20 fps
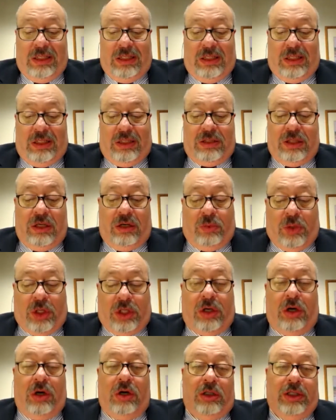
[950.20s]
So we're
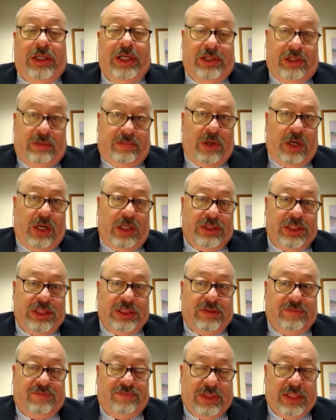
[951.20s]
currently in the process
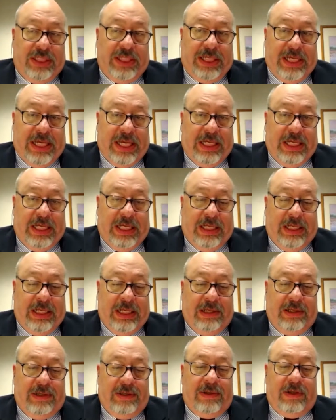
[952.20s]
of litigating
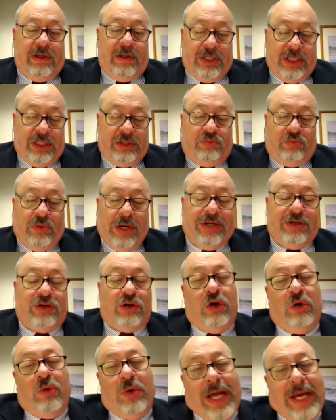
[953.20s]
this
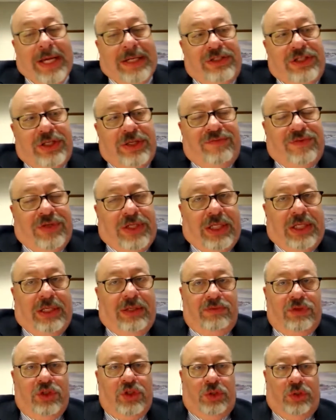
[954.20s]
retroactivity
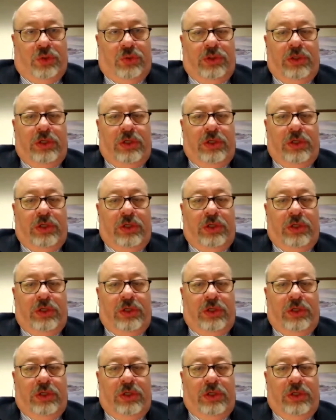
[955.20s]
too,